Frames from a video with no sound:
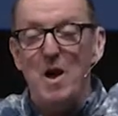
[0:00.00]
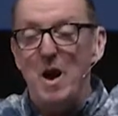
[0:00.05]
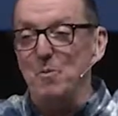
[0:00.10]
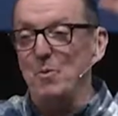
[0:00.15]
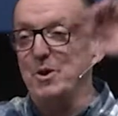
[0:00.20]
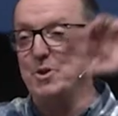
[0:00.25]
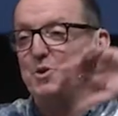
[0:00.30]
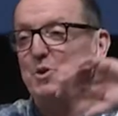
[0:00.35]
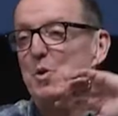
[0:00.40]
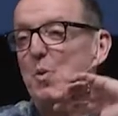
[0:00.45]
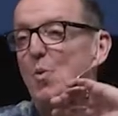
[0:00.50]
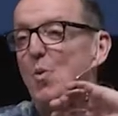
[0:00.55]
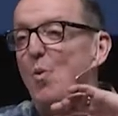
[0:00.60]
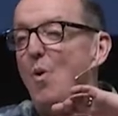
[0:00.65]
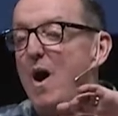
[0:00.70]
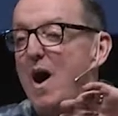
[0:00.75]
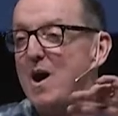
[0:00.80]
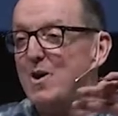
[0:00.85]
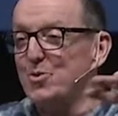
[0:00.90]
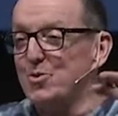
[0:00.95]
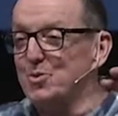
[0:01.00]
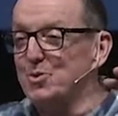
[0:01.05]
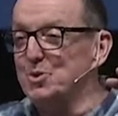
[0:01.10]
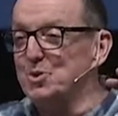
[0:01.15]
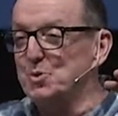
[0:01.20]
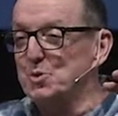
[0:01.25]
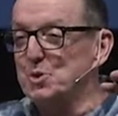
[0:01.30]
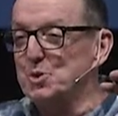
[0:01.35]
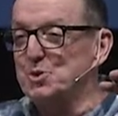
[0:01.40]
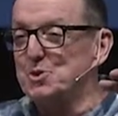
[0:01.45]
I want you to walk through
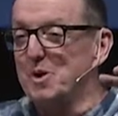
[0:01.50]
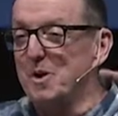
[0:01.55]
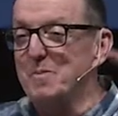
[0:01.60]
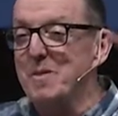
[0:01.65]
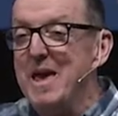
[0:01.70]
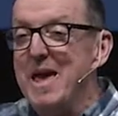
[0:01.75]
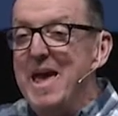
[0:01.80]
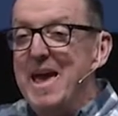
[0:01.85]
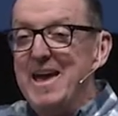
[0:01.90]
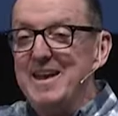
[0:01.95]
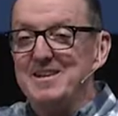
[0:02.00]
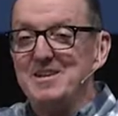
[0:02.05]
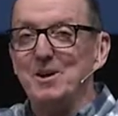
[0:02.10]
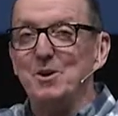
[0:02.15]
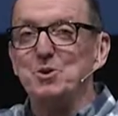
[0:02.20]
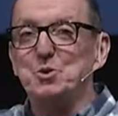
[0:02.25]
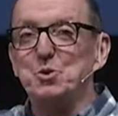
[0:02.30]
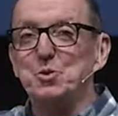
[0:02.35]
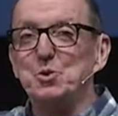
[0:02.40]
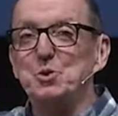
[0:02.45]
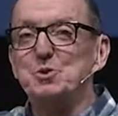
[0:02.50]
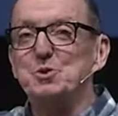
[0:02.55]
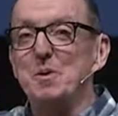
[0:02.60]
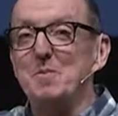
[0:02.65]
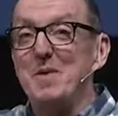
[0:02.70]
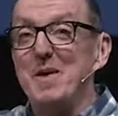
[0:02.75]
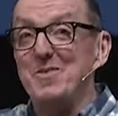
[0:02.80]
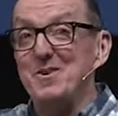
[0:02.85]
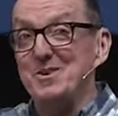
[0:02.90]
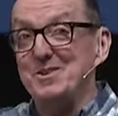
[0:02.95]
Jerusalem and tell Jerusalem
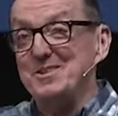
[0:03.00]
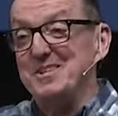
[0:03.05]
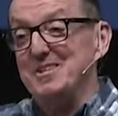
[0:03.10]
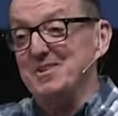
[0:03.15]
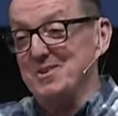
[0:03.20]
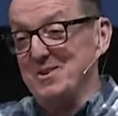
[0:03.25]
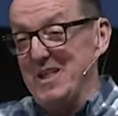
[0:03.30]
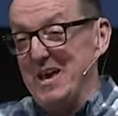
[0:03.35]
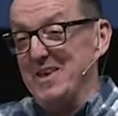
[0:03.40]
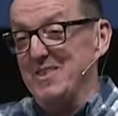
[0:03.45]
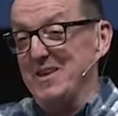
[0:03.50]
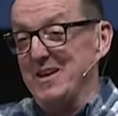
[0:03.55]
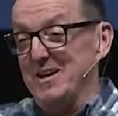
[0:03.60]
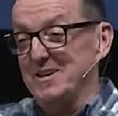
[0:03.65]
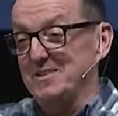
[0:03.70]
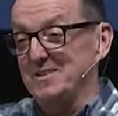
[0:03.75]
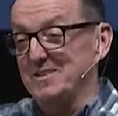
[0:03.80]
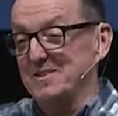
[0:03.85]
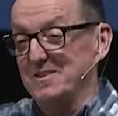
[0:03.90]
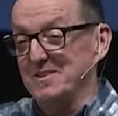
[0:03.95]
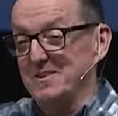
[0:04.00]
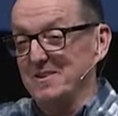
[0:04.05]
that their sins are like this.